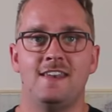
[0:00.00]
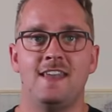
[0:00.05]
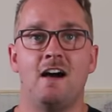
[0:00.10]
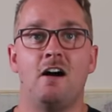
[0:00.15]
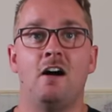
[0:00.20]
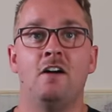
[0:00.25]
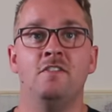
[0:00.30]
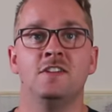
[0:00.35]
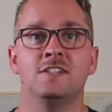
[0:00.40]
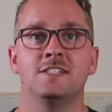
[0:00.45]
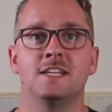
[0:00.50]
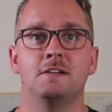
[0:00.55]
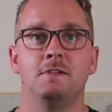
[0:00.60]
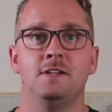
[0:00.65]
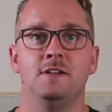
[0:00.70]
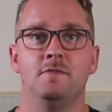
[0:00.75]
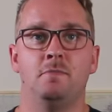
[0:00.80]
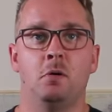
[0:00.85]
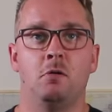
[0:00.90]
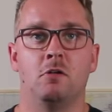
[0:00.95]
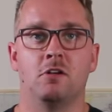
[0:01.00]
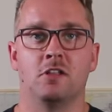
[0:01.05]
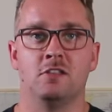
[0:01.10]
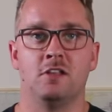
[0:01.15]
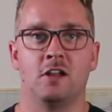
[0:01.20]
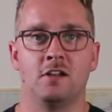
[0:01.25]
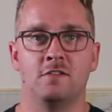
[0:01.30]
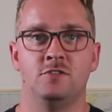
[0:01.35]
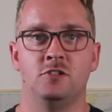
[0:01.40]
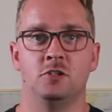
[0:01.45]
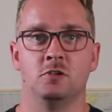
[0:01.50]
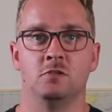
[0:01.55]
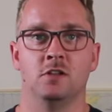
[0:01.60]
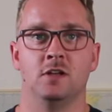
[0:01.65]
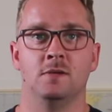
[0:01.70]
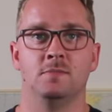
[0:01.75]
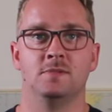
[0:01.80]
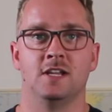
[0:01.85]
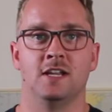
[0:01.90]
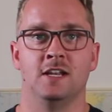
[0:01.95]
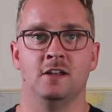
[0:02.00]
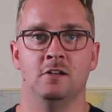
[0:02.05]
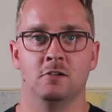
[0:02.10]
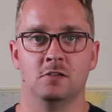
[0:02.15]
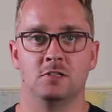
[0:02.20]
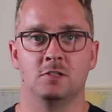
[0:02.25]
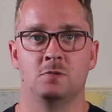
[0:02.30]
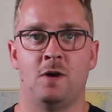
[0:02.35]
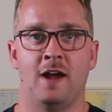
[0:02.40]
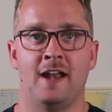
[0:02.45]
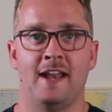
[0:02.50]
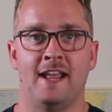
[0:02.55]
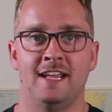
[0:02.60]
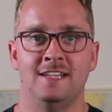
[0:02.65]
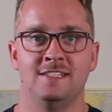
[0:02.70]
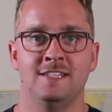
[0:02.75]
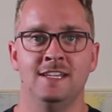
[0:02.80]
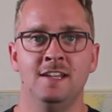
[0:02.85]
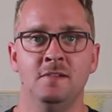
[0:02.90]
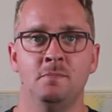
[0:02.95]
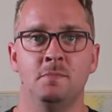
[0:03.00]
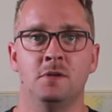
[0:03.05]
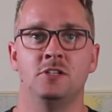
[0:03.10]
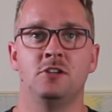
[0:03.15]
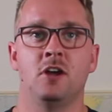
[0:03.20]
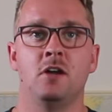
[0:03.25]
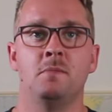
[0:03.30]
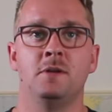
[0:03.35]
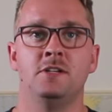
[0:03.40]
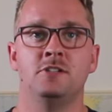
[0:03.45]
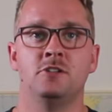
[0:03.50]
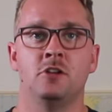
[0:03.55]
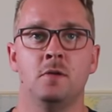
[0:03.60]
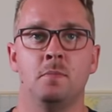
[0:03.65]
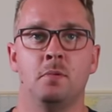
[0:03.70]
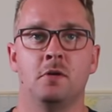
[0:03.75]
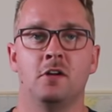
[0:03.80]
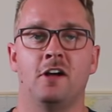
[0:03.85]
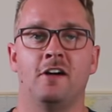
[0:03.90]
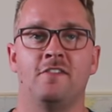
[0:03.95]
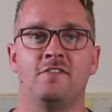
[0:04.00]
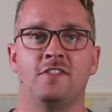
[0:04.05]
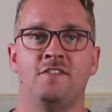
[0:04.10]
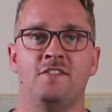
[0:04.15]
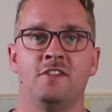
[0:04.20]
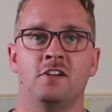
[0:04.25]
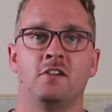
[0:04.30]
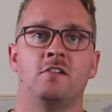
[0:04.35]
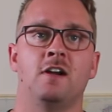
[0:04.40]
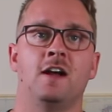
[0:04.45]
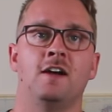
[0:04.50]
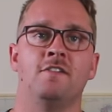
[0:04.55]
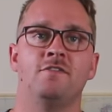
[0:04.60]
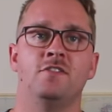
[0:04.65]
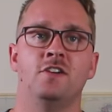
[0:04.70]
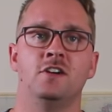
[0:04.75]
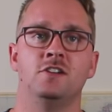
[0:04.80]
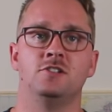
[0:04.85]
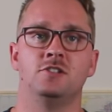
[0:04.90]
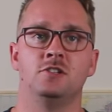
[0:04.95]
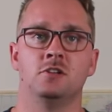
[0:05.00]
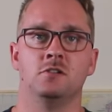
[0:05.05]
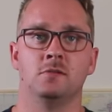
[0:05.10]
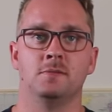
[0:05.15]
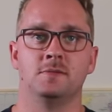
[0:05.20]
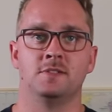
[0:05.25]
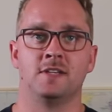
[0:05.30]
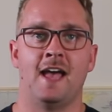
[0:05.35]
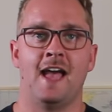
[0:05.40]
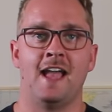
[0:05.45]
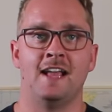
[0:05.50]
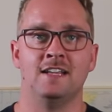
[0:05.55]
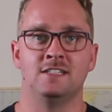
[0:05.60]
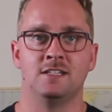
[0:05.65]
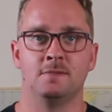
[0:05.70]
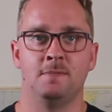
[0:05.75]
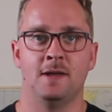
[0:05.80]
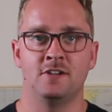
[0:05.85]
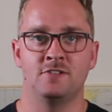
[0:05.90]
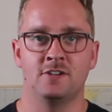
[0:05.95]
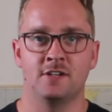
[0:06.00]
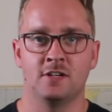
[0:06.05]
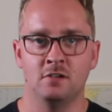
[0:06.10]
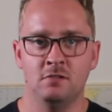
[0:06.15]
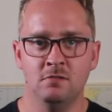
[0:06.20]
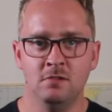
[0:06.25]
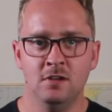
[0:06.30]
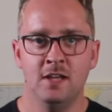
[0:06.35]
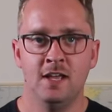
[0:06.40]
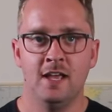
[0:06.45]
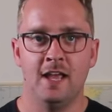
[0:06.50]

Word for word: Now obviously when you've poured a lot of tulips, it looks quite easy, but don't be too put off if your uh, first tulips are asymmetrical.